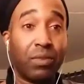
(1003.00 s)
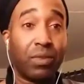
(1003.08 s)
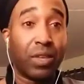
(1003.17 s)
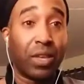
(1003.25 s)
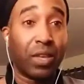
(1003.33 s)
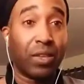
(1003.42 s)

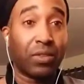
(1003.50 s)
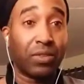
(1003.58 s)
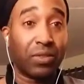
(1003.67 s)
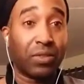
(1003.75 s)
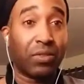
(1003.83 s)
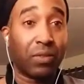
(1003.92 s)

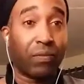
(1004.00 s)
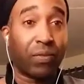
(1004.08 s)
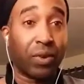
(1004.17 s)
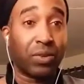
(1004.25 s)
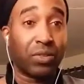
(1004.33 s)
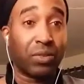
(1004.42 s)
is the
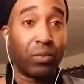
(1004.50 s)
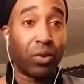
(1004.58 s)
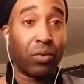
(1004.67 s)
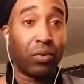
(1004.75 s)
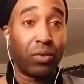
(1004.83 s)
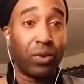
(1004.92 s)
first
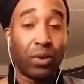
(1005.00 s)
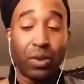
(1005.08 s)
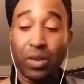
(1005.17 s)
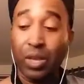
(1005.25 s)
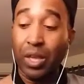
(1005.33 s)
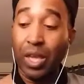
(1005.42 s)
mode,
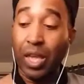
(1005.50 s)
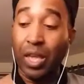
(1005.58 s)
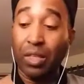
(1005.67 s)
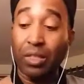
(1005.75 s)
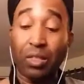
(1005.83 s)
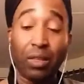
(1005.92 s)

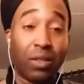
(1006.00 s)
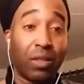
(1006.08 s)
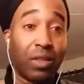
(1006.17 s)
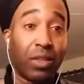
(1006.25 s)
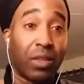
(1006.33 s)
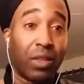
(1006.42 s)
and
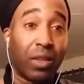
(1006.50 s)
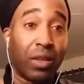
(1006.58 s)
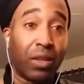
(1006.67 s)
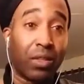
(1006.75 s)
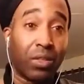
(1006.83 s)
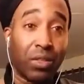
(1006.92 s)

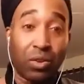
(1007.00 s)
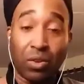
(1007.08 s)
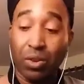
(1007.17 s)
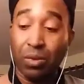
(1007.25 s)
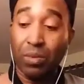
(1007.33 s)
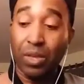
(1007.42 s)
you're
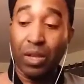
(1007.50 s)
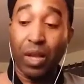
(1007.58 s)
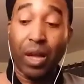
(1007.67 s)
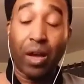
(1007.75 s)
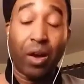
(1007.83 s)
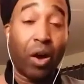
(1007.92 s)
going to be
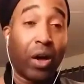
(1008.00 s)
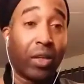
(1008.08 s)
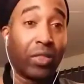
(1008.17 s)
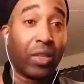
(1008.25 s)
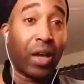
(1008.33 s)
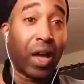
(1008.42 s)

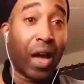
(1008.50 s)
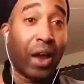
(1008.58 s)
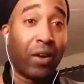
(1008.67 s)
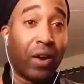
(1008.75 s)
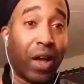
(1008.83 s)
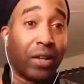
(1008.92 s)
on the
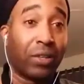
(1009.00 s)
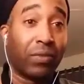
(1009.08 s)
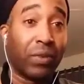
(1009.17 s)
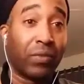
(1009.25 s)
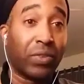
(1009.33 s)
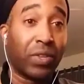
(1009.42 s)
higher octave
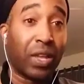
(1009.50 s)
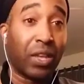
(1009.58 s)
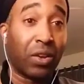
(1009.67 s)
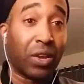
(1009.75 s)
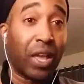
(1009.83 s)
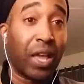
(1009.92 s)
of C.
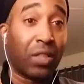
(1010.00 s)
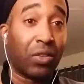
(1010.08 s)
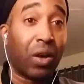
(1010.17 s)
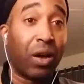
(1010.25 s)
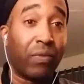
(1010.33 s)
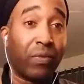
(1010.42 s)
You're going to end
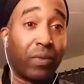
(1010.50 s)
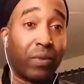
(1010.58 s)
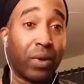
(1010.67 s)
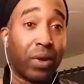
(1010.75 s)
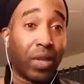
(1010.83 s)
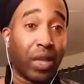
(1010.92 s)

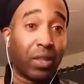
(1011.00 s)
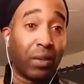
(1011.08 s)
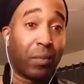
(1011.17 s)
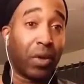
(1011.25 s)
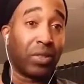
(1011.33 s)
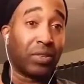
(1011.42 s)

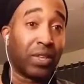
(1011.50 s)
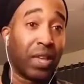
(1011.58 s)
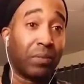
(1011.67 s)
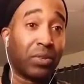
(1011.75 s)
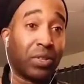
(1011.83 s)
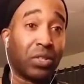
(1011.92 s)
up on the
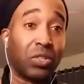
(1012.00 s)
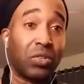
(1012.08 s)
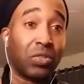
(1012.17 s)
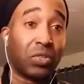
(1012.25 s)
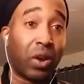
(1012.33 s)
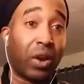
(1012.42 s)
same position you
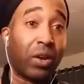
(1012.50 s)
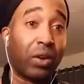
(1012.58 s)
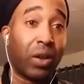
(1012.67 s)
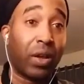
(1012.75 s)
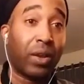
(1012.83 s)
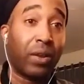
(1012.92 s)
started
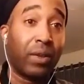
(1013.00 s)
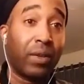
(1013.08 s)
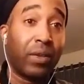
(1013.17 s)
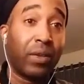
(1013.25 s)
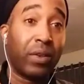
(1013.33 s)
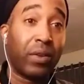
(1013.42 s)
on,
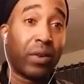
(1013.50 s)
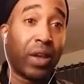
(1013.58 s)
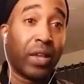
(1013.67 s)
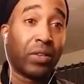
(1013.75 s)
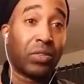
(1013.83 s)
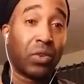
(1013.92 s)

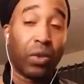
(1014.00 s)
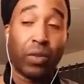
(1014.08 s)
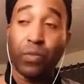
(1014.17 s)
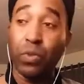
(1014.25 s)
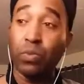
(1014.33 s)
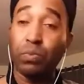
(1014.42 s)
right? So
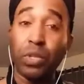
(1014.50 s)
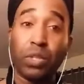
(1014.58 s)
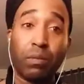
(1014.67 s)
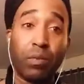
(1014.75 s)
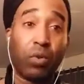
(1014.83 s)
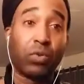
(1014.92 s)
if you put
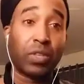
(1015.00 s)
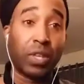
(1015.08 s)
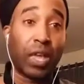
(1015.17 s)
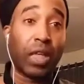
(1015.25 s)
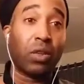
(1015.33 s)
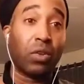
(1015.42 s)
the modes
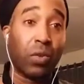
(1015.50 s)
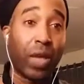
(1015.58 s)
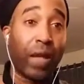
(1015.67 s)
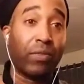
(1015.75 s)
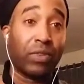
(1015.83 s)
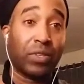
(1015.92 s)
together, you
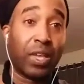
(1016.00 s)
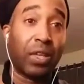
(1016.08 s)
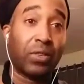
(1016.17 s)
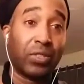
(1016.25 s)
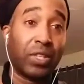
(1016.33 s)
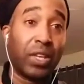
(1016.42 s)
have the
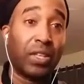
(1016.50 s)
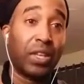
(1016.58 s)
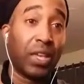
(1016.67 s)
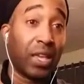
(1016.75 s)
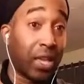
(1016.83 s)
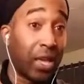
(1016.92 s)
scale C,
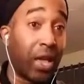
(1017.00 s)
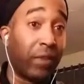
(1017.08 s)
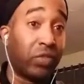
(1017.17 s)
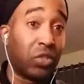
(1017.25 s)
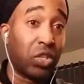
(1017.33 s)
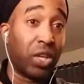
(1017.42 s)
D, E,
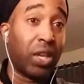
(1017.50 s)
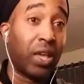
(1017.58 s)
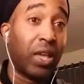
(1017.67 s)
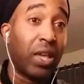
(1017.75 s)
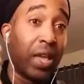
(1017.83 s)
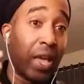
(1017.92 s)
F,
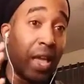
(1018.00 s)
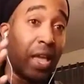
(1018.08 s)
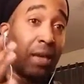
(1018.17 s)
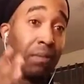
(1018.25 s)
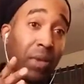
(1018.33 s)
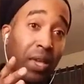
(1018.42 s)
G,
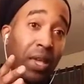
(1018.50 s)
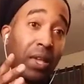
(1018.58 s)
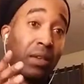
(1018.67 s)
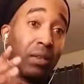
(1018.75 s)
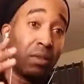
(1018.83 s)
A, B,